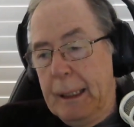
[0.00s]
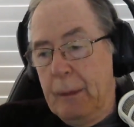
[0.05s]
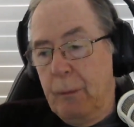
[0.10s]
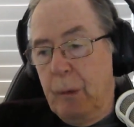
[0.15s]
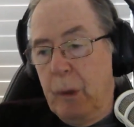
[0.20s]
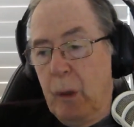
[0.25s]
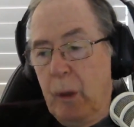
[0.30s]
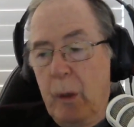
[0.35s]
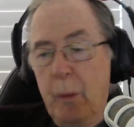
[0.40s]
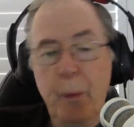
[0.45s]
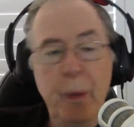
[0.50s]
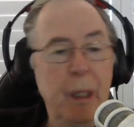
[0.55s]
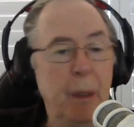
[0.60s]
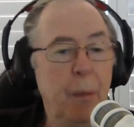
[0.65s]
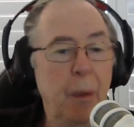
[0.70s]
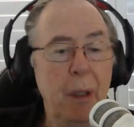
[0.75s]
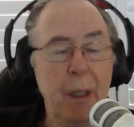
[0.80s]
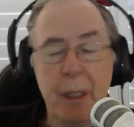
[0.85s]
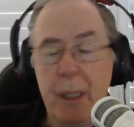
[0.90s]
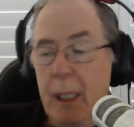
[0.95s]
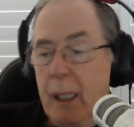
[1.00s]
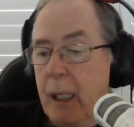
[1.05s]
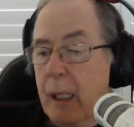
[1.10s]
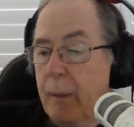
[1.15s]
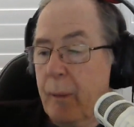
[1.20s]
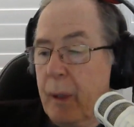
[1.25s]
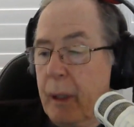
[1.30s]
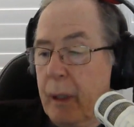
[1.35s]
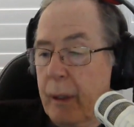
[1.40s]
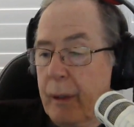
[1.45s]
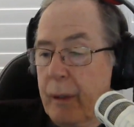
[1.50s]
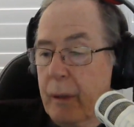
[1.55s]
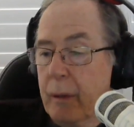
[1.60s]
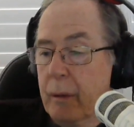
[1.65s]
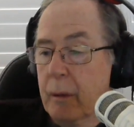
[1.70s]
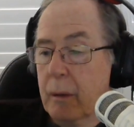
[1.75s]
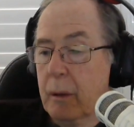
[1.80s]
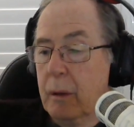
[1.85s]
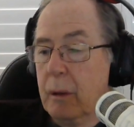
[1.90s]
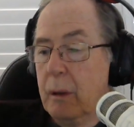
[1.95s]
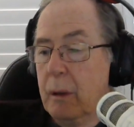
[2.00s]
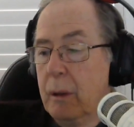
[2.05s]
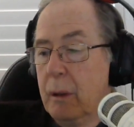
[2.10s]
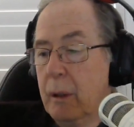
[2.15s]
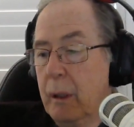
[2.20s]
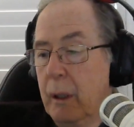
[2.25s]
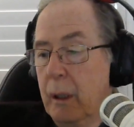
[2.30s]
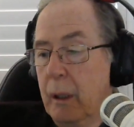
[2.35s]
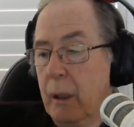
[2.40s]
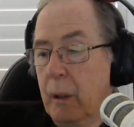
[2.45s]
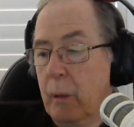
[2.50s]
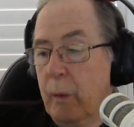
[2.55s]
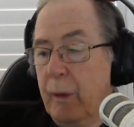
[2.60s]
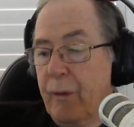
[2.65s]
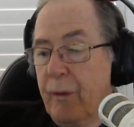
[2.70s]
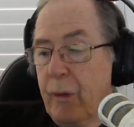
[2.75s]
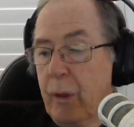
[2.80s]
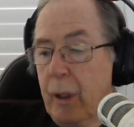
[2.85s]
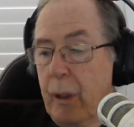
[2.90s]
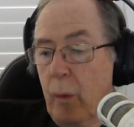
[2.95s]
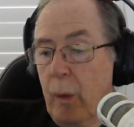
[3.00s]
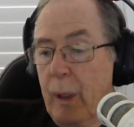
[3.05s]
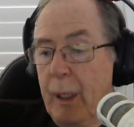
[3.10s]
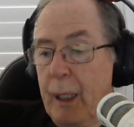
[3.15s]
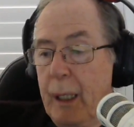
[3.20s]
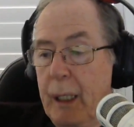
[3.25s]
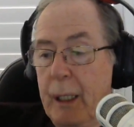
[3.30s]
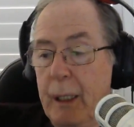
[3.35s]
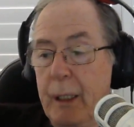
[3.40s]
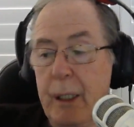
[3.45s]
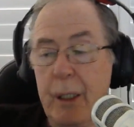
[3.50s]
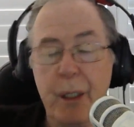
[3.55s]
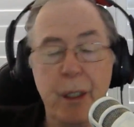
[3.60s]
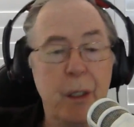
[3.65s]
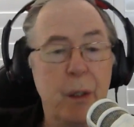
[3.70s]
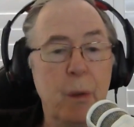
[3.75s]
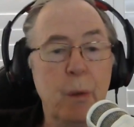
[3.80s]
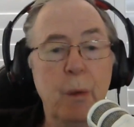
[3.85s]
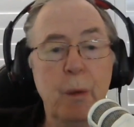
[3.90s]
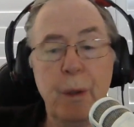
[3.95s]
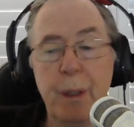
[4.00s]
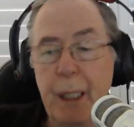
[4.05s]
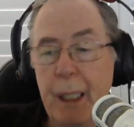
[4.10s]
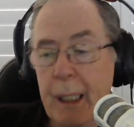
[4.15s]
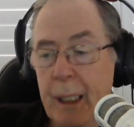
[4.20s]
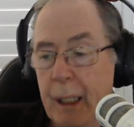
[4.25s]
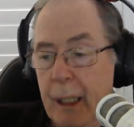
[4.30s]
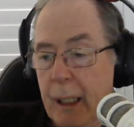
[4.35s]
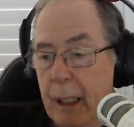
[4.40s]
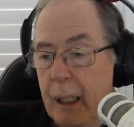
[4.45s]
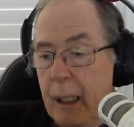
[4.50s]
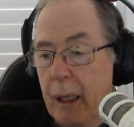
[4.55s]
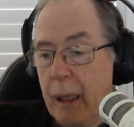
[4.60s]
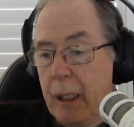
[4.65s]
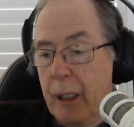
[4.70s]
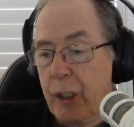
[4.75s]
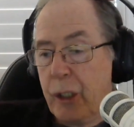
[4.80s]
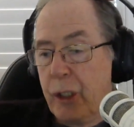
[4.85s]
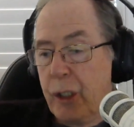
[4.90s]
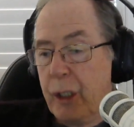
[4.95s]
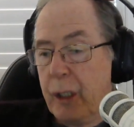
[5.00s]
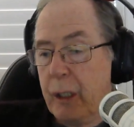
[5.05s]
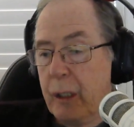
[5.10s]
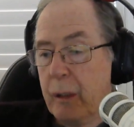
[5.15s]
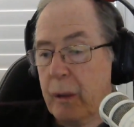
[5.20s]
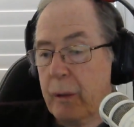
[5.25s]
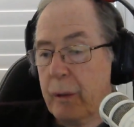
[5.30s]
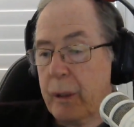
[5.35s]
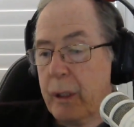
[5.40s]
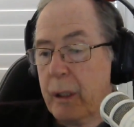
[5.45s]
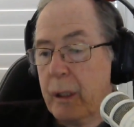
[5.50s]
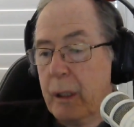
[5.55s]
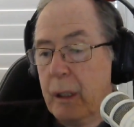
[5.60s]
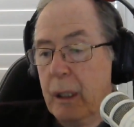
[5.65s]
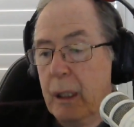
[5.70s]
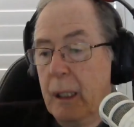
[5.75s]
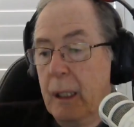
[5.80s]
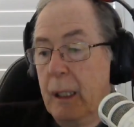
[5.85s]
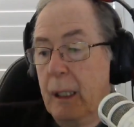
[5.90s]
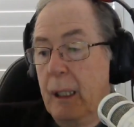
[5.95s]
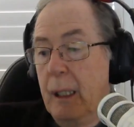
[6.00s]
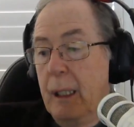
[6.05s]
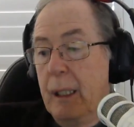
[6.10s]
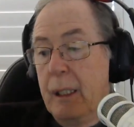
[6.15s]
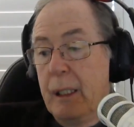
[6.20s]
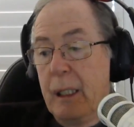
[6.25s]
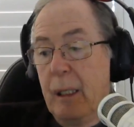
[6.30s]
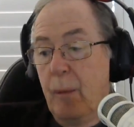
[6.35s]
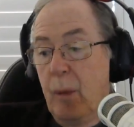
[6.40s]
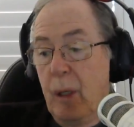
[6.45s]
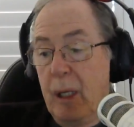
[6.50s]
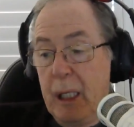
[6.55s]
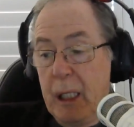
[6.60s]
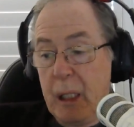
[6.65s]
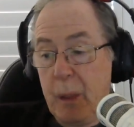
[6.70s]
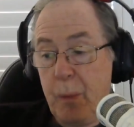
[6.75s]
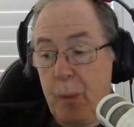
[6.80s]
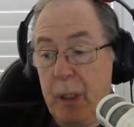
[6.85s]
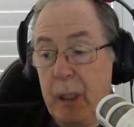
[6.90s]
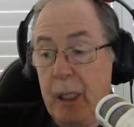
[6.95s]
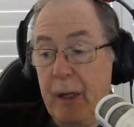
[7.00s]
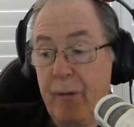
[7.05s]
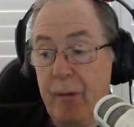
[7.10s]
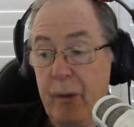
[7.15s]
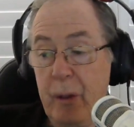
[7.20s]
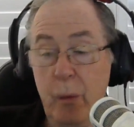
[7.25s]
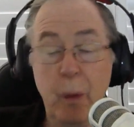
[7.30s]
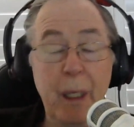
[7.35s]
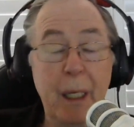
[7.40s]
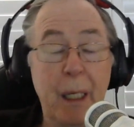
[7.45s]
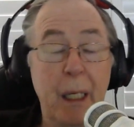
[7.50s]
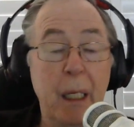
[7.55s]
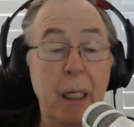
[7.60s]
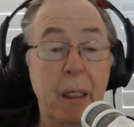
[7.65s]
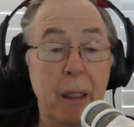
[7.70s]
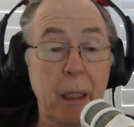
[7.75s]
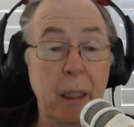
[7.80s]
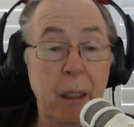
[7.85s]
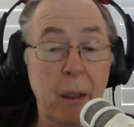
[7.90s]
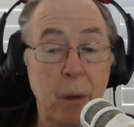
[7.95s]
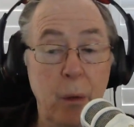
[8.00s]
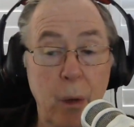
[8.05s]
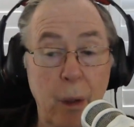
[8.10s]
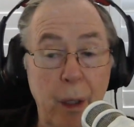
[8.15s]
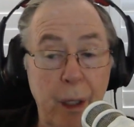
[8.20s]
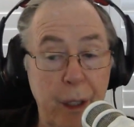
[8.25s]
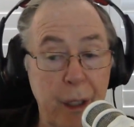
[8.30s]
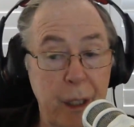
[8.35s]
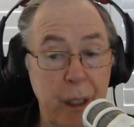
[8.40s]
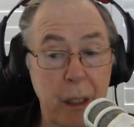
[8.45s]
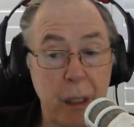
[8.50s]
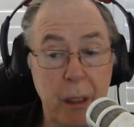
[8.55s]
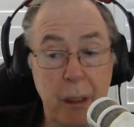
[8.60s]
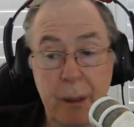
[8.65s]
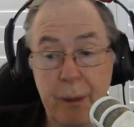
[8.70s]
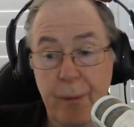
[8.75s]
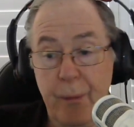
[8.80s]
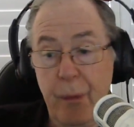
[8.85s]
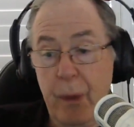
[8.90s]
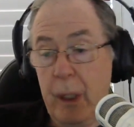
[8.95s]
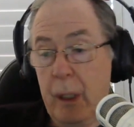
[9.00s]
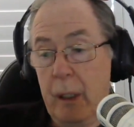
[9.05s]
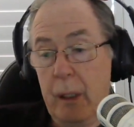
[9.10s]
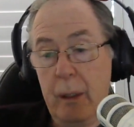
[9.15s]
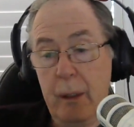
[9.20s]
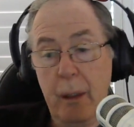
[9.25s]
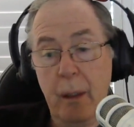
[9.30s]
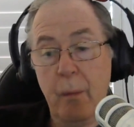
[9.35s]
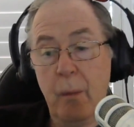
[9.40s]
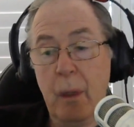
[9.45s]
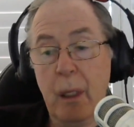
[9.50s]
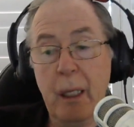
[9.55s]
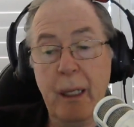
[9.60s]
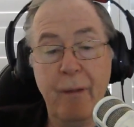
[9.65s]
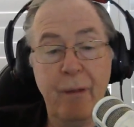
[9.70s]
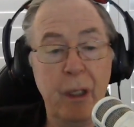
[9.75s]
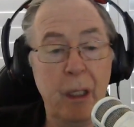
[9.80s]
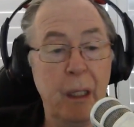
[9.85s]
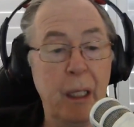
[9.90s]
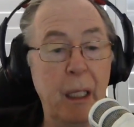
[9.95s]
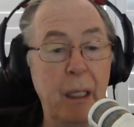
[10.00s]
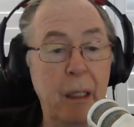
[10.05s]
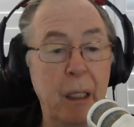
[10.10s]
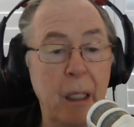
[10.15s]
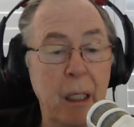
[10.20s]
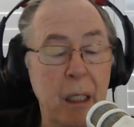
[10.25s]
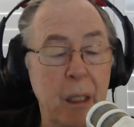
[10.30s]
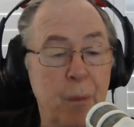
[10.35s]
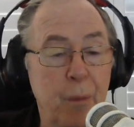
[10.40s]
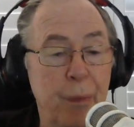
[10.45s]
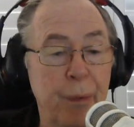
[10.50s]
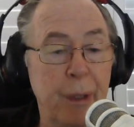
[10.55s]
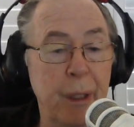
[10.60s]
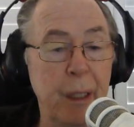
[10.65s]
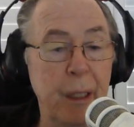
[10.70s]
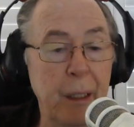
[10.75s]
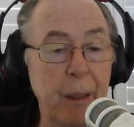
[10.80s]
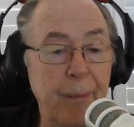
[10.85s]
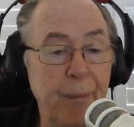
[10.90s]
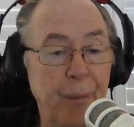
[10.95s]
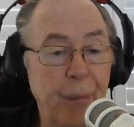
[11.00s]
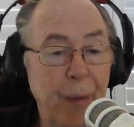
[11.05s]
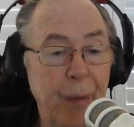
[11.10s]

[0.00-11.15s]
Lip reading: Welcome people as they come in the door. We've got a one-handed sword and an ether shield. Double XP every weekend in August. Oh, I'm loving that. That is brilliant.